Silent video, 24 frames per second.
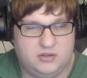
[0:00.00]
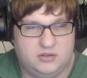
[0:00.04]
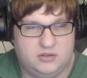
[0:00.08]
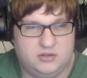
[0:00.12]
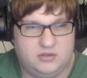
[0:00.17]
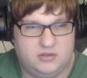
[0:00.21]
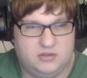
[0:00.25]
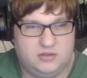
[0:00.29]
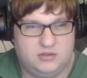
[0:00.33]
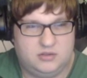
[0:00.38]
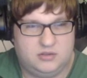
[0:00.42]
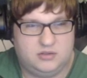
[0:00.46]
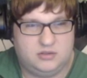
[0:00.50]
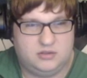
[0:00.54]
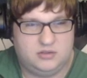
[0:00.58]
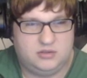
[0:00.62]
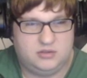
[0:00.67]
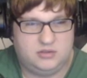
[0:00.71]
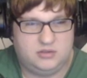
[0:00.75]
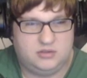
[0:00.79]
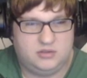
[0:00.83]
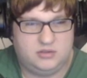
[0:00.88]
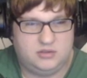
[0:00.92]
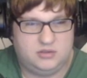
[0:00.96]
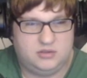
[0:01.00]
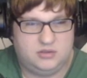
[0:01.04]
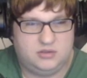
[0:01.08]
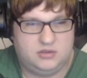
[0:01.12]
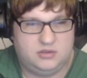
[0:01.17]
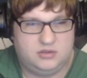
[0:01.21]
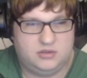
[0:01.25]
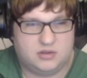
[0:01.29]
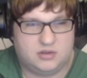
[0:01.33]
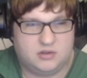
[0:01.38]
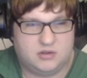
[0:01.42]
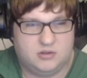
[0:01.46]

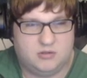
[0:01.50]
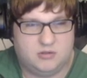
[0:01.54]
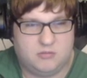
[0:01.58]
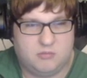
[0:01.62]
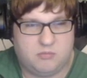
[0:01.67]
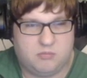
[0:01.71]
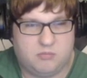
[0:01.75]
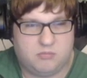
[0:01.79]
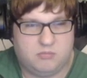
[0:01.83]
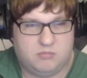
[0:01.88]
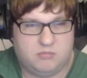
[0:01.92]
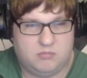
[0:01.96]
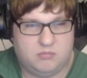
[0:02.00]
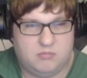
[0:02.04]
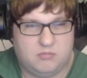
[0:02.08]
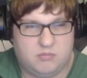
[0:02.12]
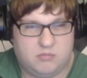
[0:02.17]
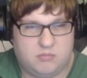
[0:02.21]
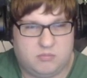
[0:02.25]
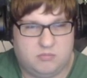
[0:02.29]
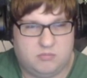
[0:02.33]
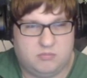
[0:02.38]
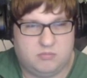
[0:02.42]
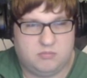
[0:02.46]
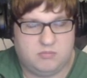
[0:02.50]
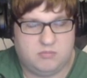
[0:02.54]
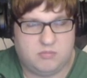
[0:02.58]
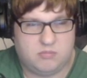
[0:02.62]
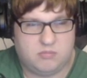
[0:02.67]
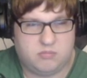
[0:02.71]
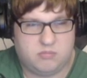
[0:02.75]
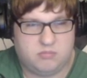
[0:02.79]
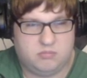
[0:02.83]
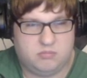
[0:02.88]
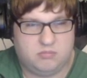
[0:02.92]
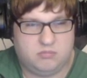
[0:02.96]

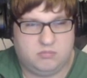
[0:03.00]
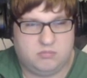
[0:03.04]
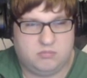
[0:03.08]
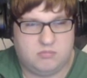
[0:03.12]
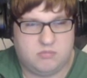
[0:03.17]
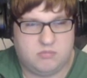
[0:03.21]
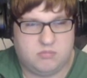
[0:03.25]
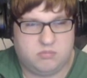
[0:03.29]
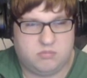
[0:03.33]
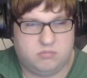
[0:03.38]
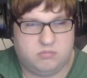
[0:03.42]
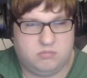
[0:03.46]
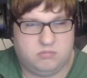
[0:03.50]
Nobody speaks.